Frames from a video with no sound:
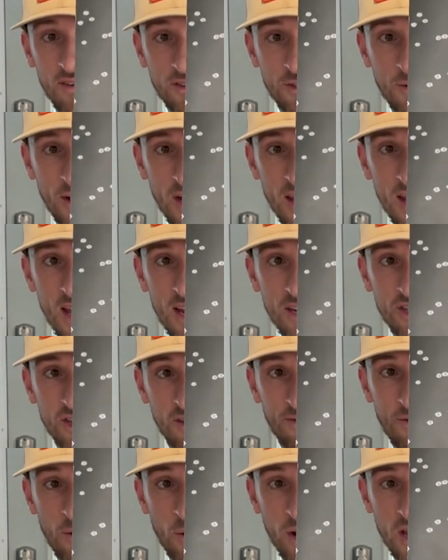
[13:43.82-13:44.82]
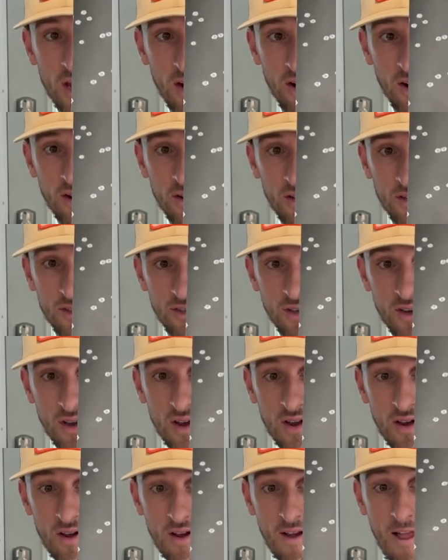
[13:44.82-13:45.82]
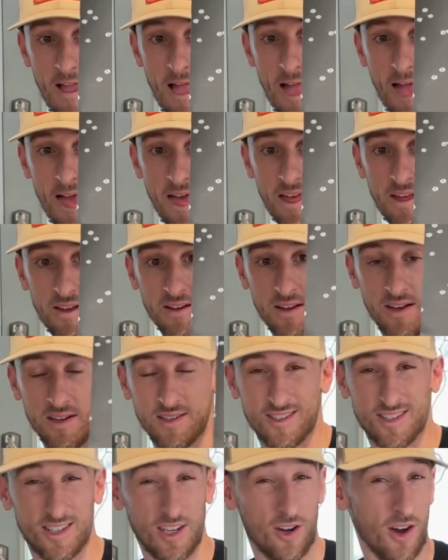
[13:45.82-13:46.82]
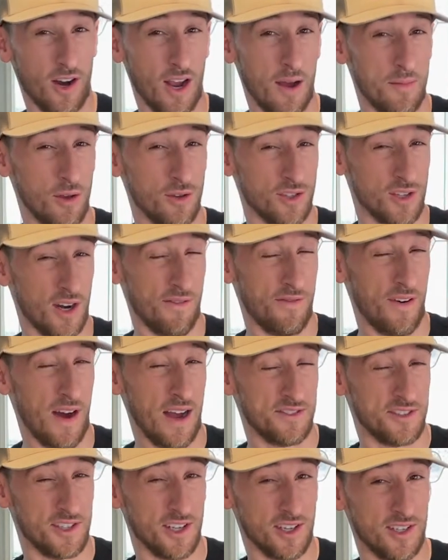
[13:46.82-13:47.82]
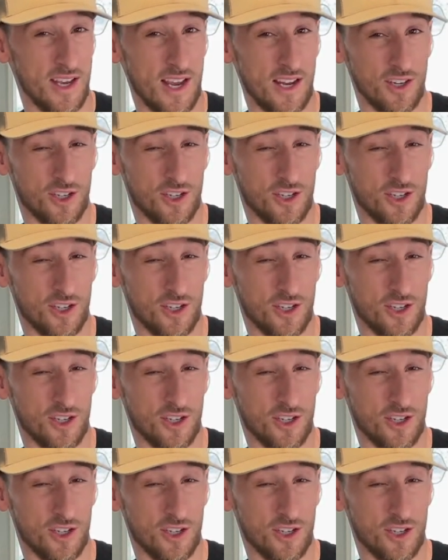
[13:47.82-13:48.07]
a 20 gauge at 40 yards, considering I'm using a 5.68